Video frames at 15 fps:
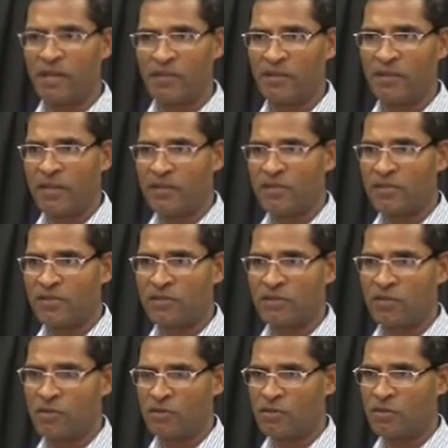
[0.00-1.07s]
things
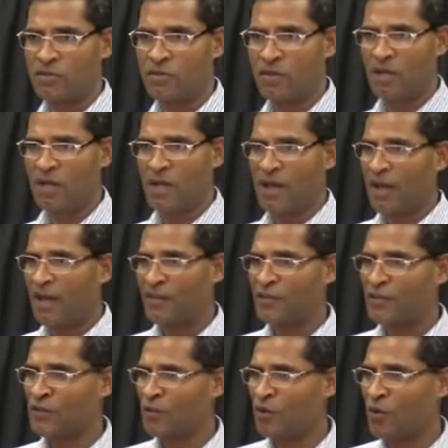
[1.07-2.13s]
to do, and
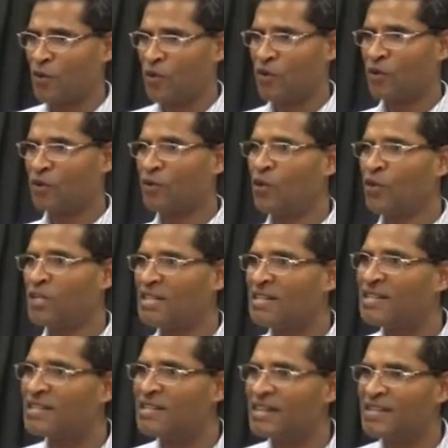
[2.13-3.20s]
so don't
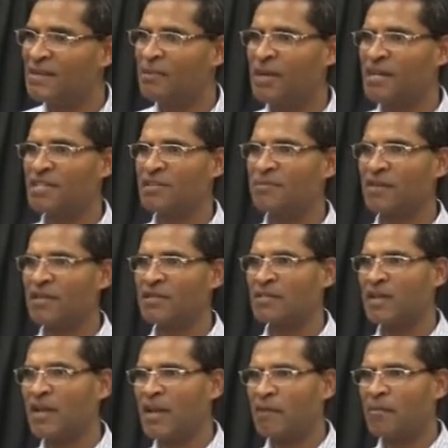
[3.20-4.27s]
irritate the
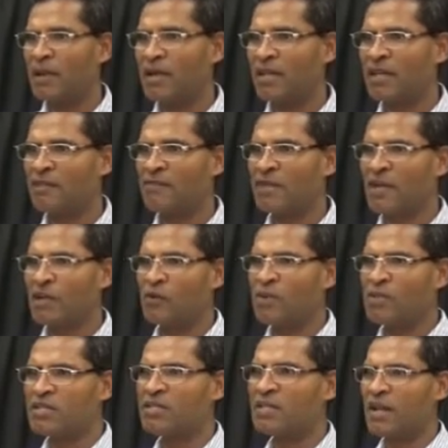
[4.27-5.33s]
participants by giving a
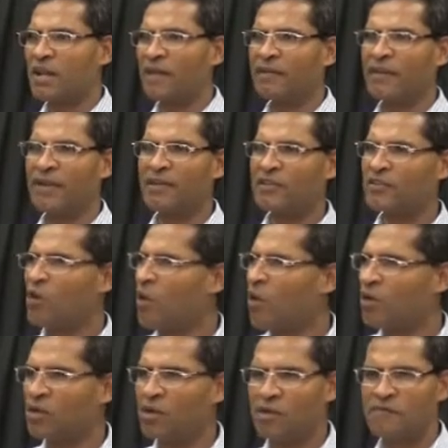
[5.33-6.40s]
questionnaire that is
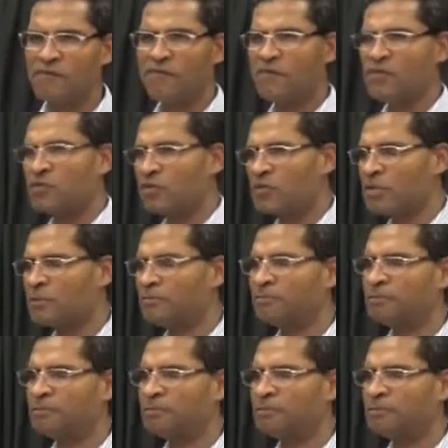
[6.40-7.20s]
all confused.